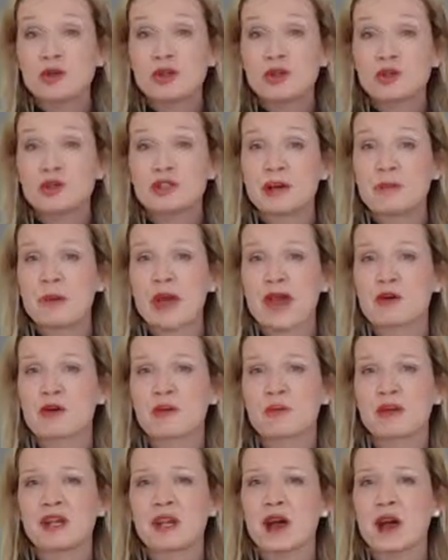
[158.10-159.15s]
you that Power
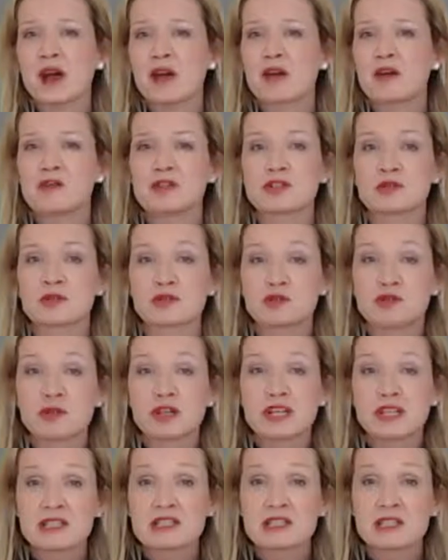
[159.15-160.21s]
BI offers a
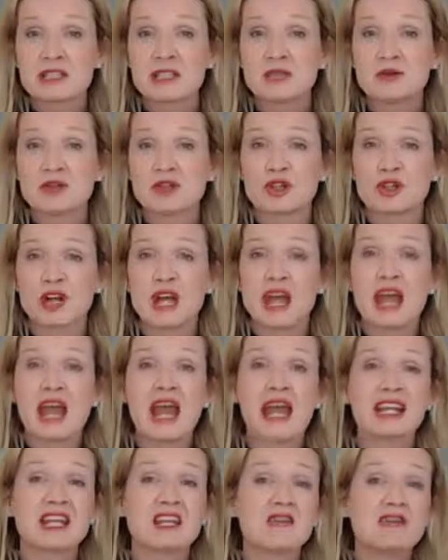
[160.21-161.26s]
real solution
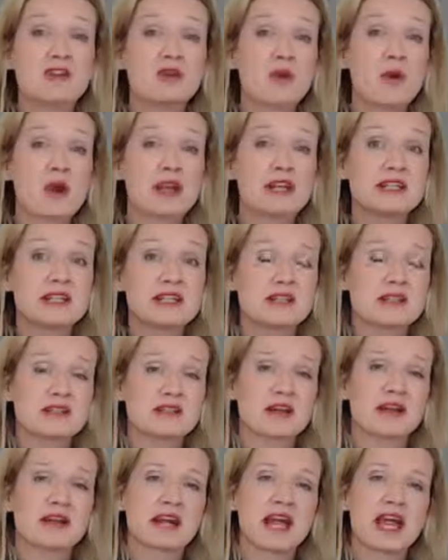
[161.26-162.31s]
and give you ideas
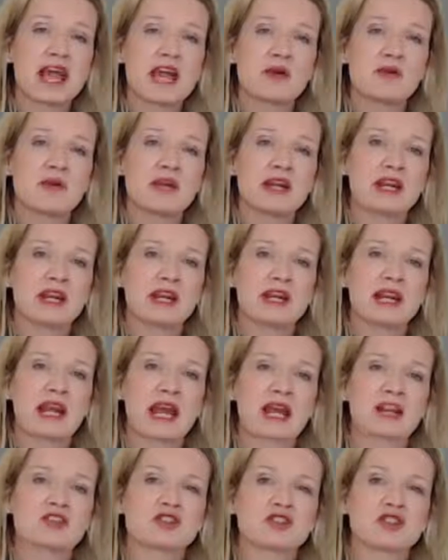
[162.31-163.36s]
on how it can
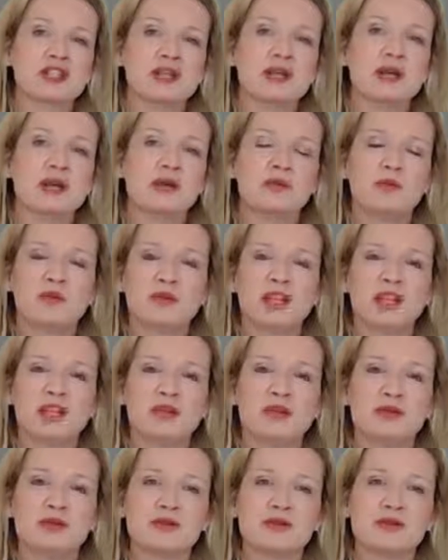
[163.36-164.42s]
actually be
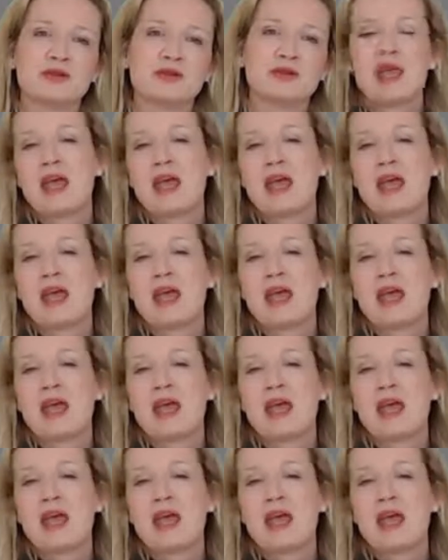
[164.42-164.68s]
used.